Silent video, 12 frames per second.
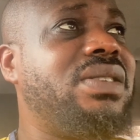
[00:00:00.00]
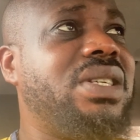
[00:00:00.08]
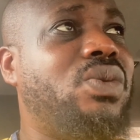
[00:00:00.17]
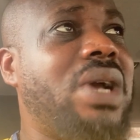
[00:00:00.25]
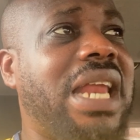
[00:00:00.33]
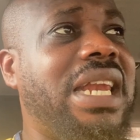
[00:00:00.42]

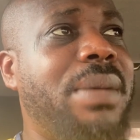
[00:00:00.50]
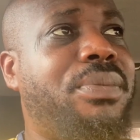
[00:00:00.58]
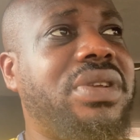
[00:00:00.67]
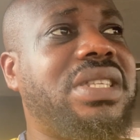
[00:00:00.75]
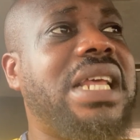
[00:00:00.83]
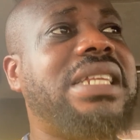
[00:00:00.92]
We are laying
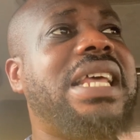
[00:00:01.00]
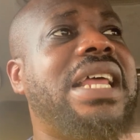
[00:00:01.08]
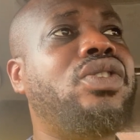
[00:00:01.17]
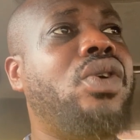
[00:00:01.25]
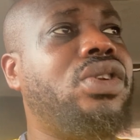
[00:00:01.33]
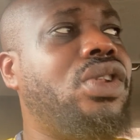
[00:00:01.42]
precedent.
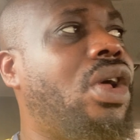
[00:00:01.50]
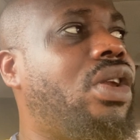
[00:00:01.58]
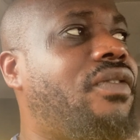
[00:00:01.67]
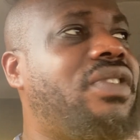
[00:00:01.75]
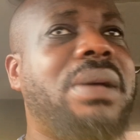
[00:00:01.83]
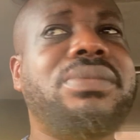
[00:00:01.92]
Then none
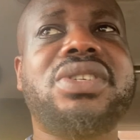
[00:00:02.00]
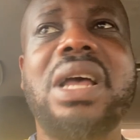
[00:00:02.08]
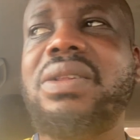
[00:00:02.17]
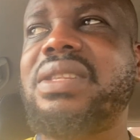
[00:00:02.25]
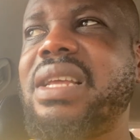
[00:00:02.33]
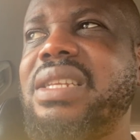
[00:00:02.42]
of them
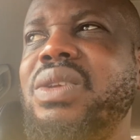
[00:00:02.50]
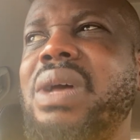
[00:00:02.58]
shouted.